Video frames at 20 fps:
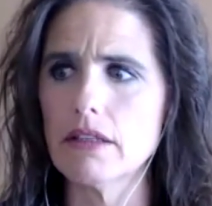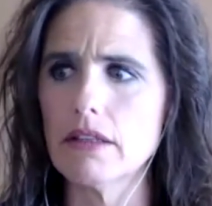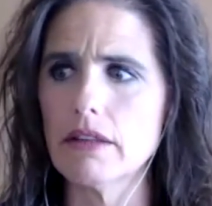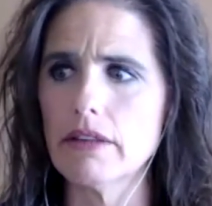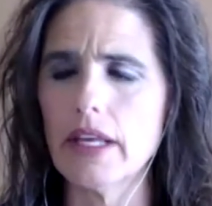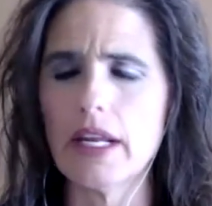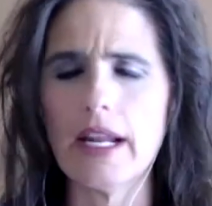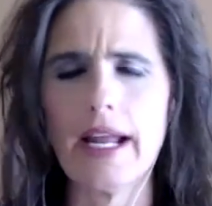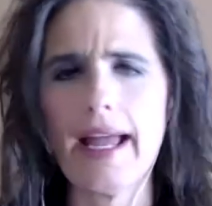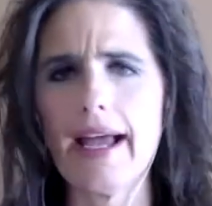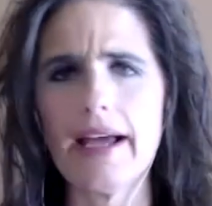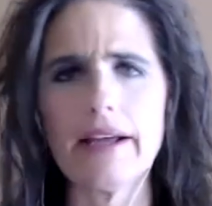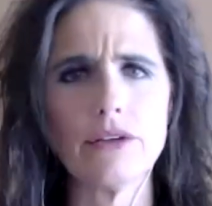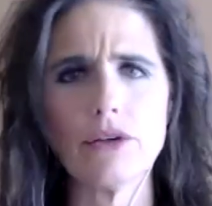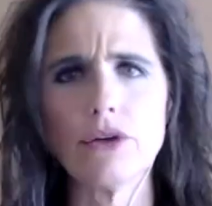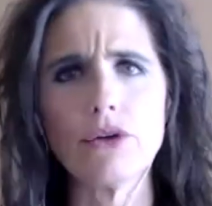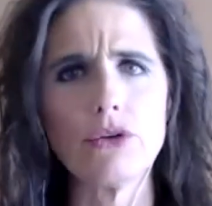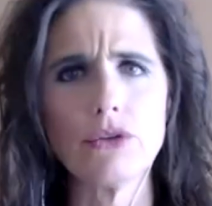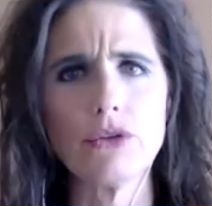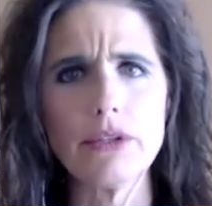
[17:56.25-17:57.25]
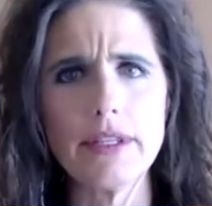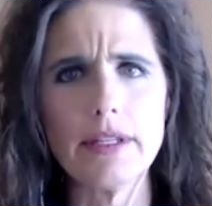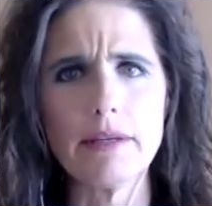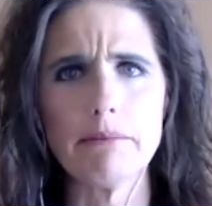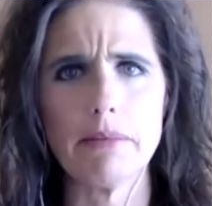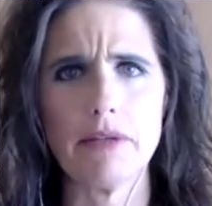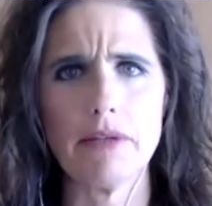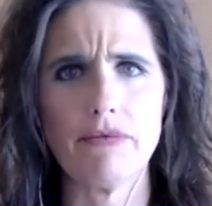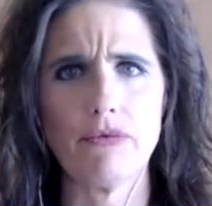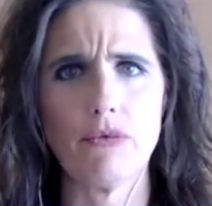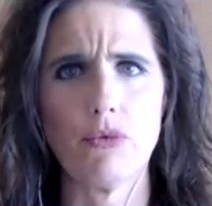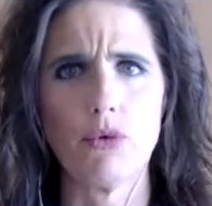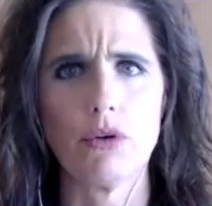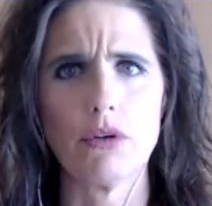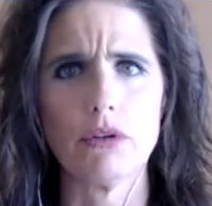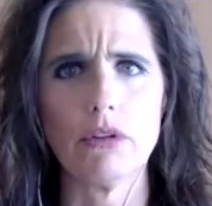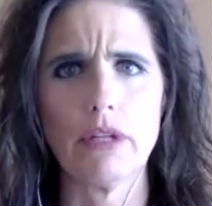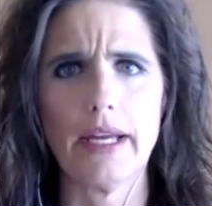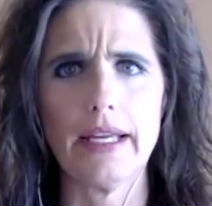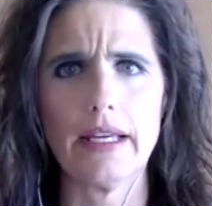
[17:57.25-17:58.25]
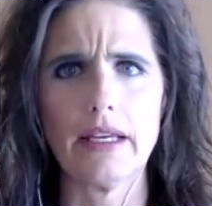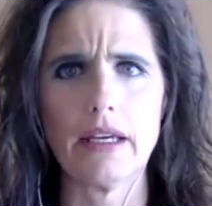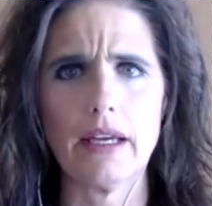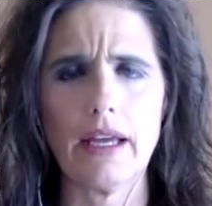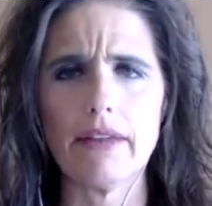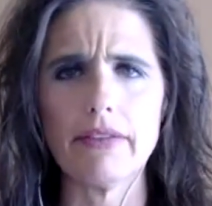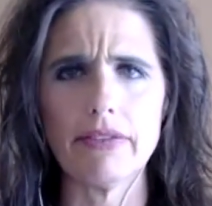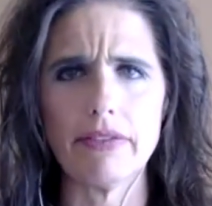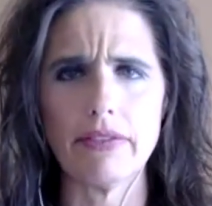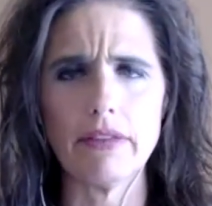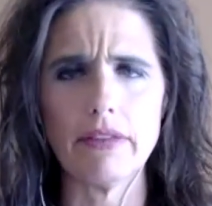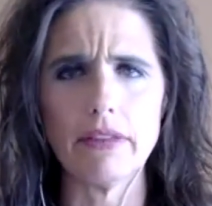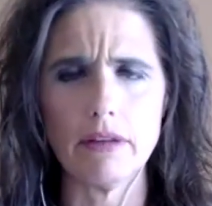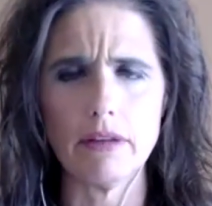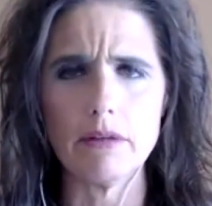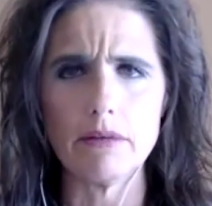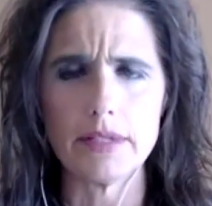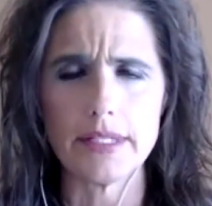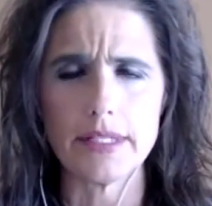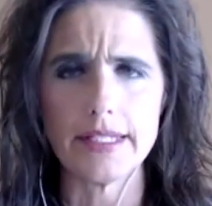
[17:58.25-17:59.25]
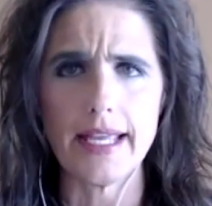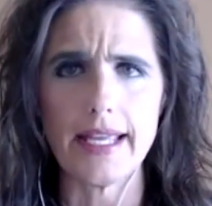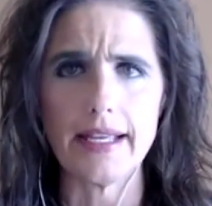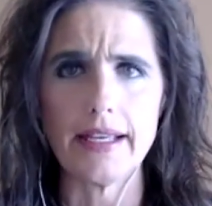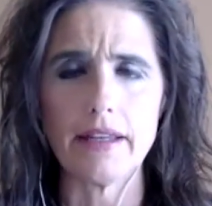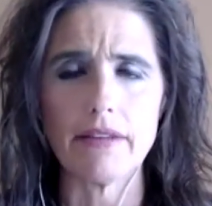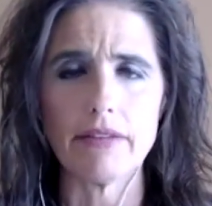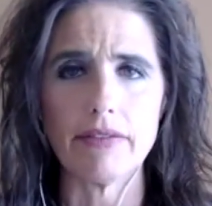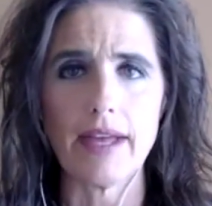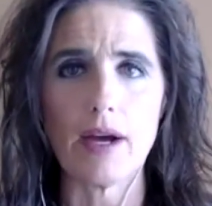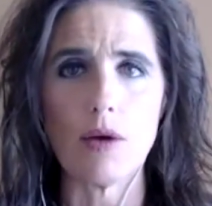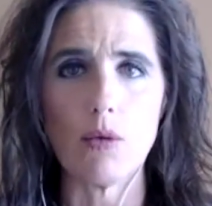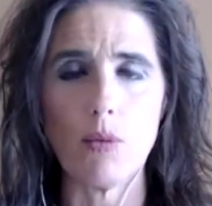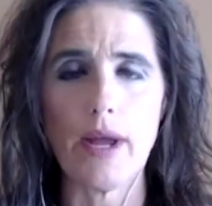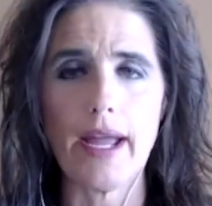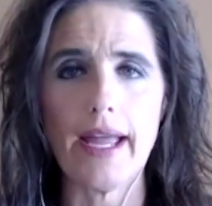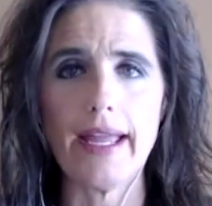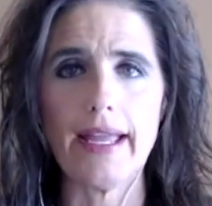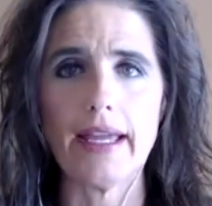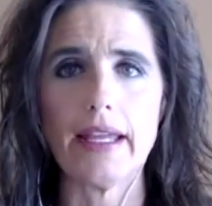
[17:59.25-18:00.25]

that I hadn't heard them before, like at seeing it that way,